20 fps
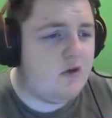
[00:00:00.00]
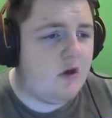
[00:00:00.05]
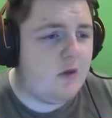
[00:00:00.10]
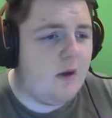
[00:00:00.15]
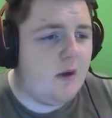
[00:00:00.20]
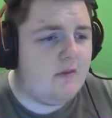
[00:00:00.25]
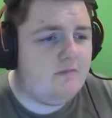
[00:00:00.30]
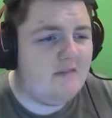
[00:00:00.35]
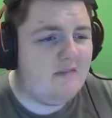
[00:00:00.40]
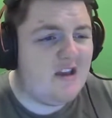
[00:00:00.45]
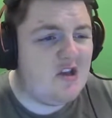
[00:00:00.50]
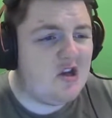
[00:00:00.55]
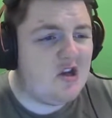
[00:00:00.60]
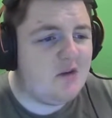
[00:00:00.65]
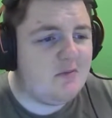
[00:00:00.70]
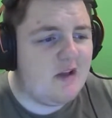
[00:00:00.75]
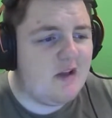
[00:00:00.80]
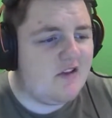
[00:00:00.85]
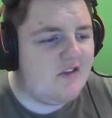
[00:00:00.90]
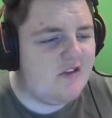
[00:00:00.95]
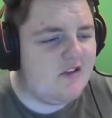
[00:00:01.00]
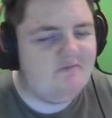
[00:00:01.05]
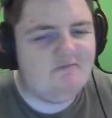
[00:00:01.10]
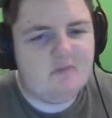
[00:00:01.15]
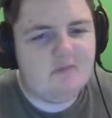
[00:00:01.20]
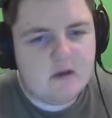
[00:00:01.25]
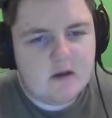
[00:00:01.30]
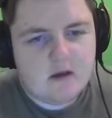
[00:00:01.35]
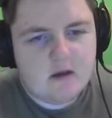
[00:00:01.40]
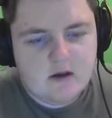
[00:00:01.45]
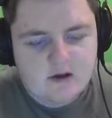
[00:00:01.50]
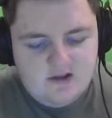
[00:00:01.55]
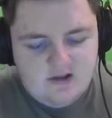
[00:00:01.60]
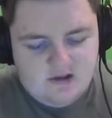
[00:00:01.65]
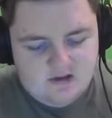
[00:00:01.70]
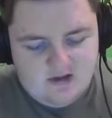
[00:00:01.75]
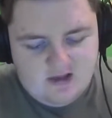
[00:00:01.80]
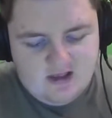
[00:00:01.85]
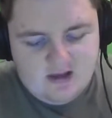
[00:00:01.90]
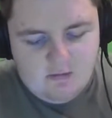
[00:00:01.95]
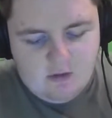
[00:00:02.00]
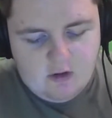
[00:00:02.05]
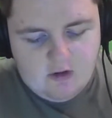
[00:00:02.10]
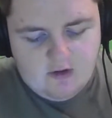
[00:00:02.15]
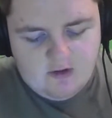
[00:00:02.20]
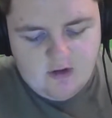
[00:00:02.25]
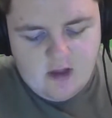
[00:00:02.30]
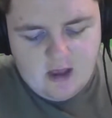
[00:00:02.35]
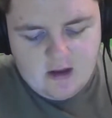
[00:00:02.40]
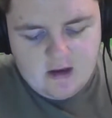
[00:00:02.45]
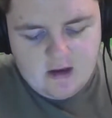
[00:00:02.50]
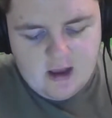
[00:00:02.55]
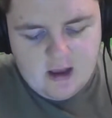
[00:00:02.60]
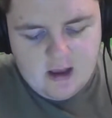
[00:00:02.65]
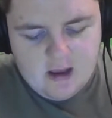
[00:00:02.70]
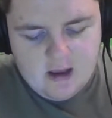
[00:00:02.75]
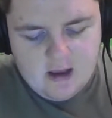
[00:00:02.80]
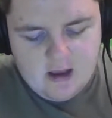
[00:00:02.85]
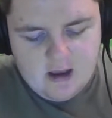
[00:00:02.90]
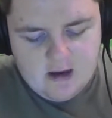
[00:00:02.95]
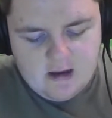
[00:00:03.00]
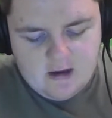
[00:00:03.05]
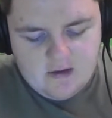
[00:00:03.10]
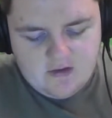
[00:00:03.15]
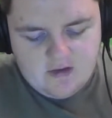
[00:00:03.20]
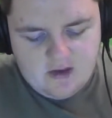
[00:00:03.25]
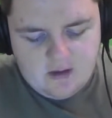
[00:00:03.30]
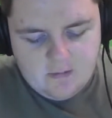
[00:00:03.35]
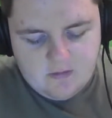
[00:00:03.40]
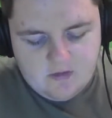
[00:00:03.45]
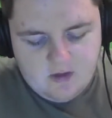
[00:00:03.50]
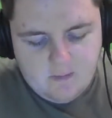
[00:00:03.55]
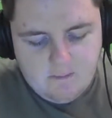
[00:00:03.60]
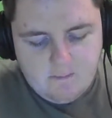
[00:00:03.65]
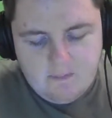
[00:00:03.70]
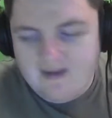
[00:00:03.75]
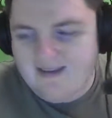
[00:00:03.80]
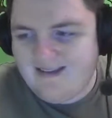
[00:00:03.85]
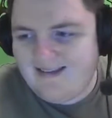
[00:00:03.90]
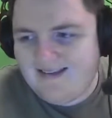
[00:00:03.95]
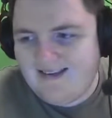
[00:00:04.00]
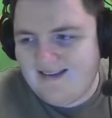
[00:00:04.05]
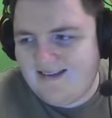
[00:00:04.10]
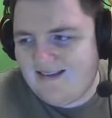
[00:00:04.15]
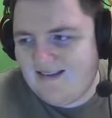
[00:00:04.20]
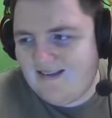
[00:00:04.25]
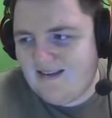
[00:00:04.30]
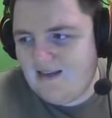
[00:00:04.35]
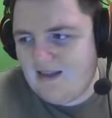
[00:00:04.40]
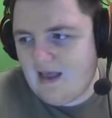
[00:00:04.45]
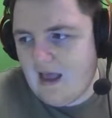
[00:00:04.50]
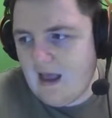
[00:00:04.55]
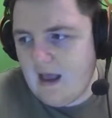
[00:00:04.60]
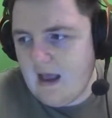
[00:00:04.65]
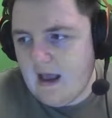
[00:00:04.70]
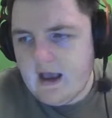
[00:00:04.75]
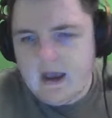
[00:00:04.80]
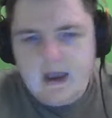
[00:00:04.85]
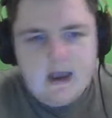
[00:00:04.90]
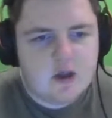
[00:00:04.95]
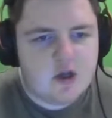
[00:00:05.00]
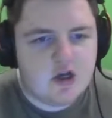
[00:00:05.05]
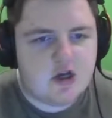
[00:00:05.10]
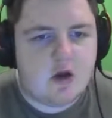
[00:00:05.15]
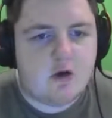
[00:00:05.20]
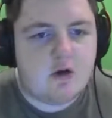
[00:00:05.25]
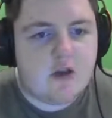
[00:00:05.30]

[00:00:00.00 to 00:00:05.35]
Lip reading: Don't know why. Injured, I'm guessing, because it's Leroy Sané, and he seems persistently injured.